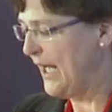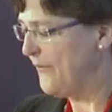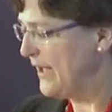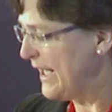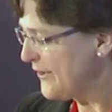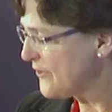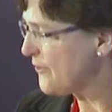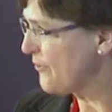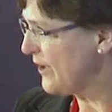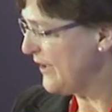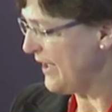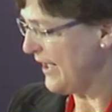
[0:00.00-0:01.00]
And the
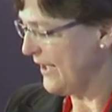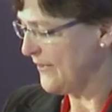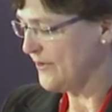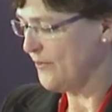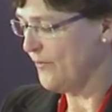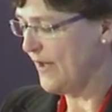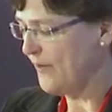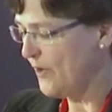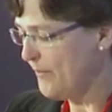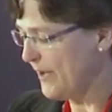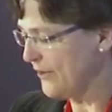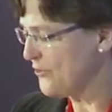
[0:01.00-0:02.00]
next three days
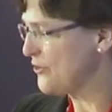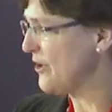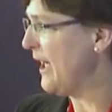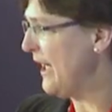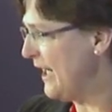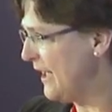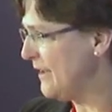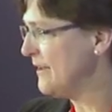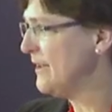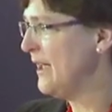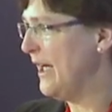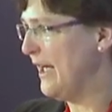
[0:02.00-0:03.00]
very much
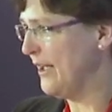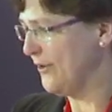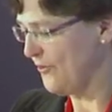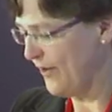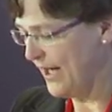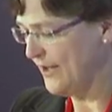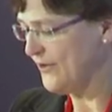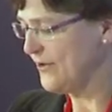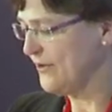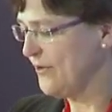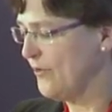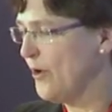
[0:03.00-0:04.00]
are a
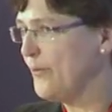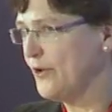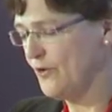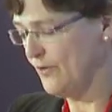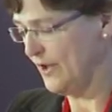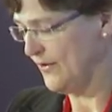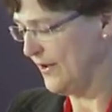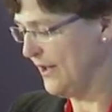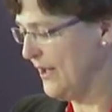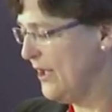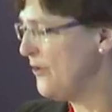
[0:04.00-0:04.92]
great opportunity.